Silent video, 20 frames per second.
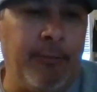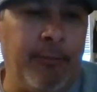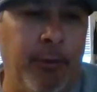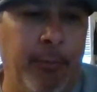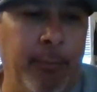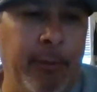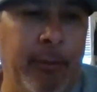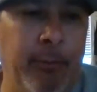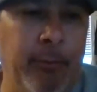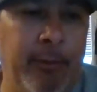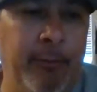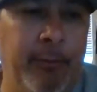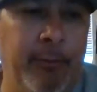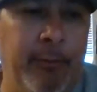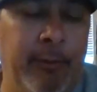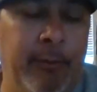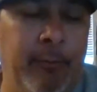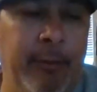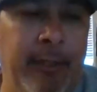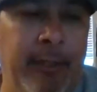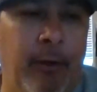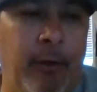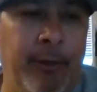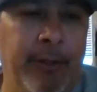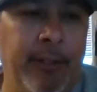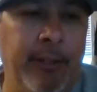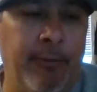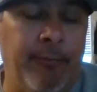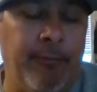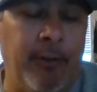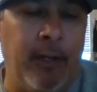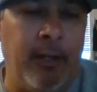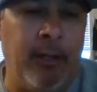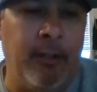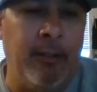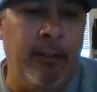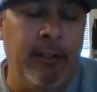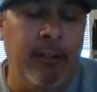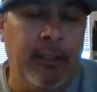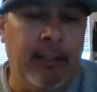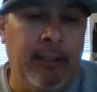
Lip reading: for me when we go into the fall.